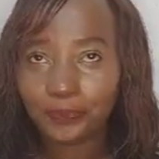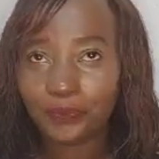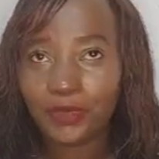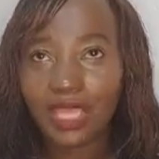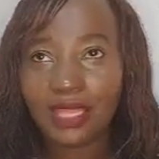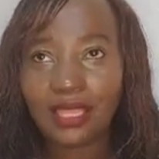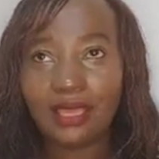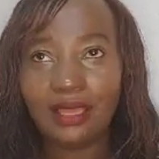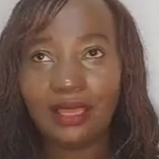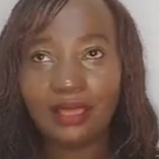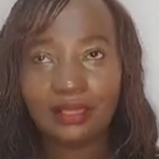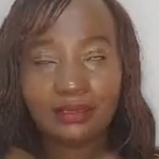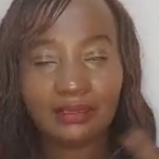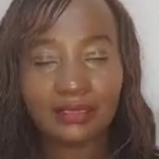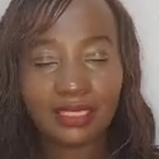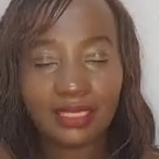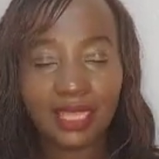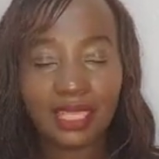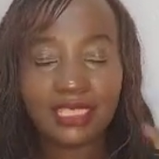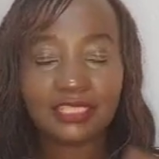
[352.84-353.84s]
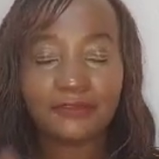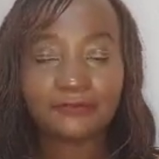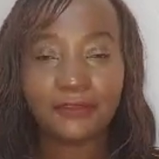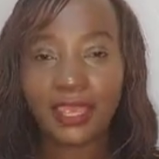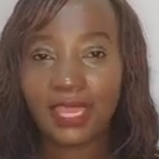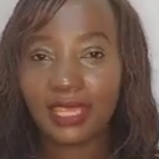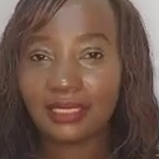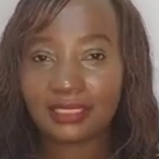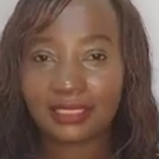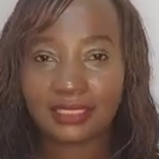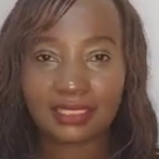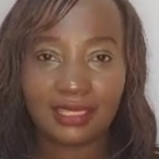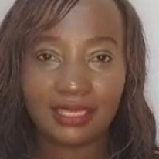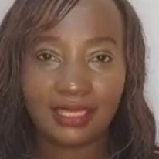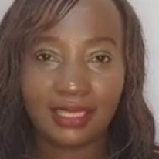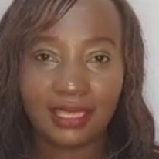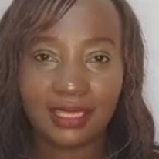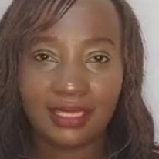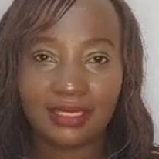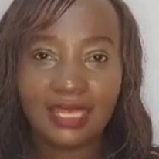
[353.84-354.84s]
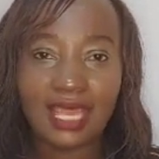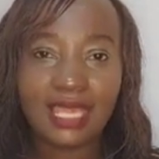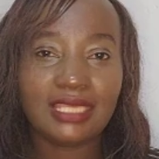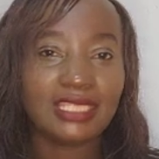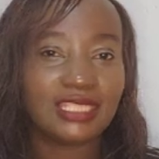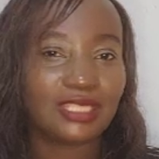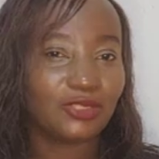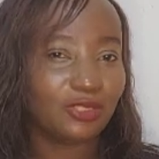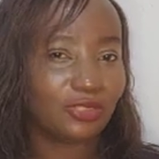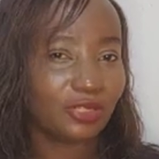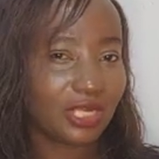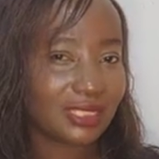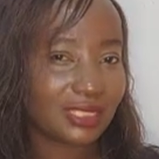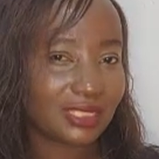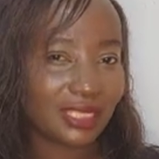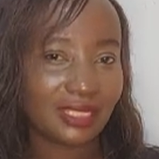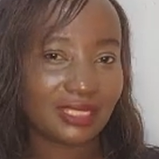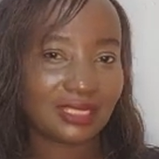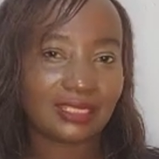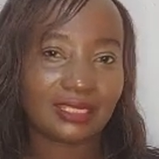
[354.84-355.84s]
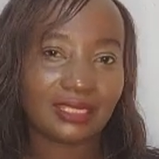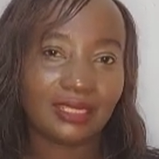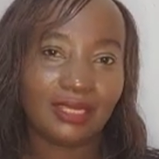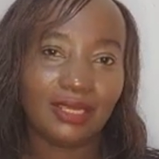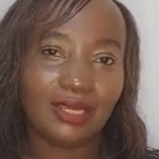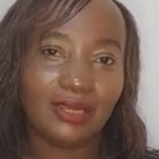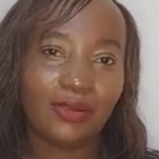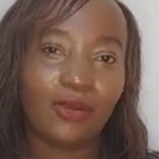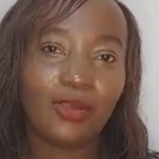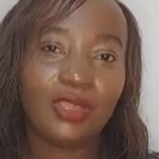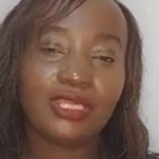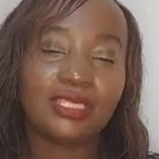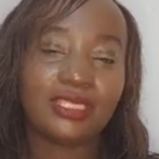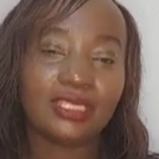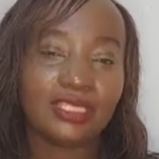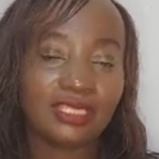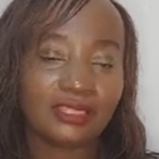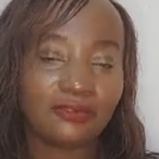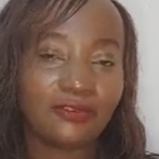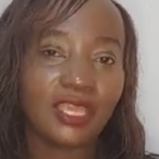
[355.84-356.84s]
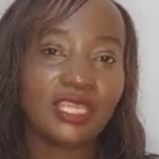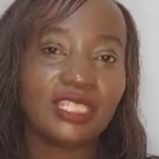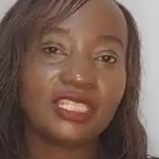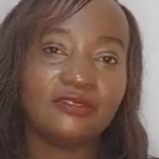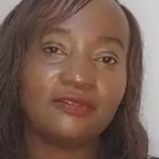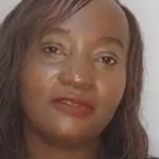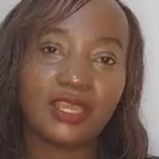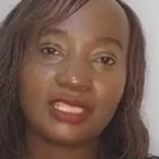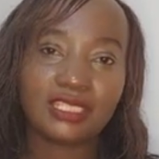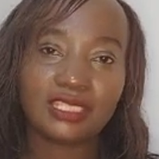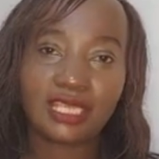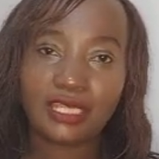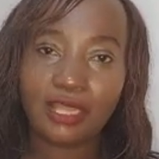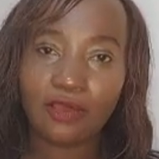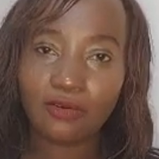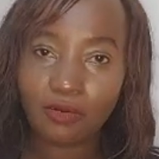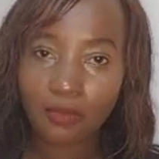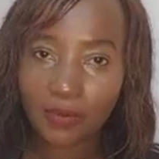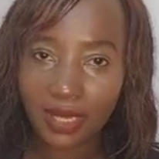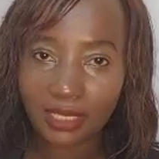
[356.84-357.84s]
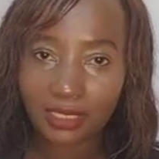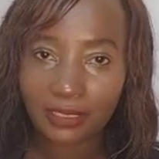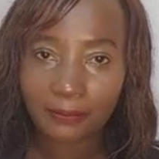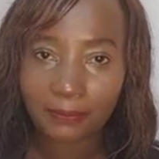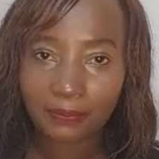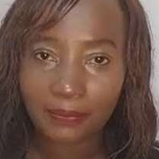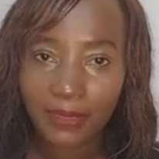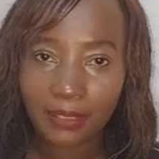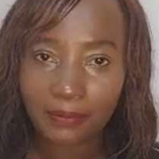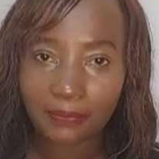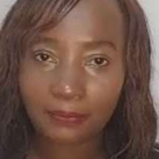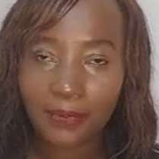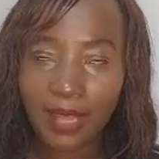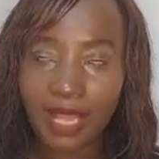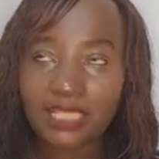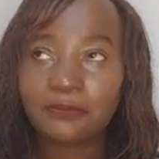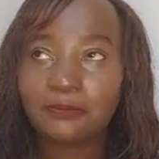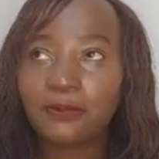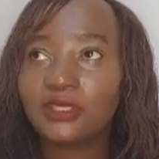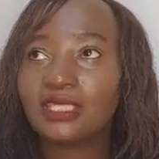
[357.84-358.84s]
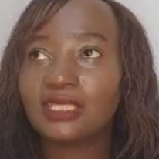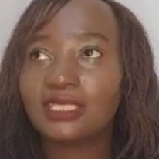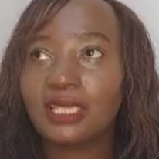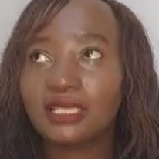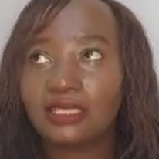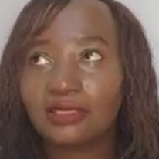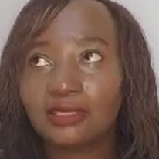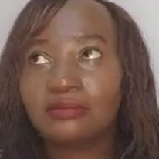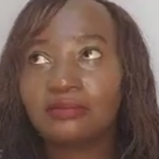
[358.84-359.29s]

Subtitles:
the nice face, nice dresses, or it is vice versa. The woman has posted